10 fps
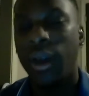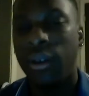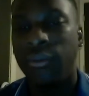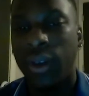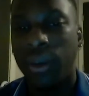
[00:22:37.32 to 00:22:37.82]
a
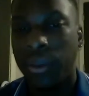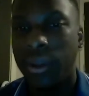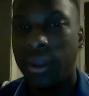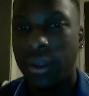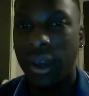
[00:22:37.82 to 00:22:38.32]
family.
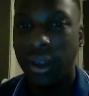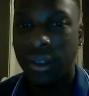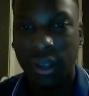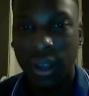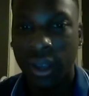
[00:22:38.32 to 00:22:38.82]
They
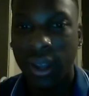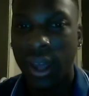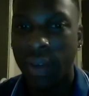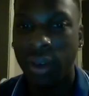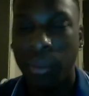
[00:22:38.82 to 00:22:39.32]
understand,
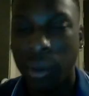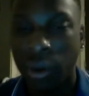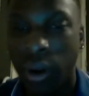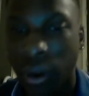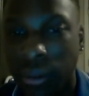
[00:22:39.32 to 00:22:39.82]
have a common ground.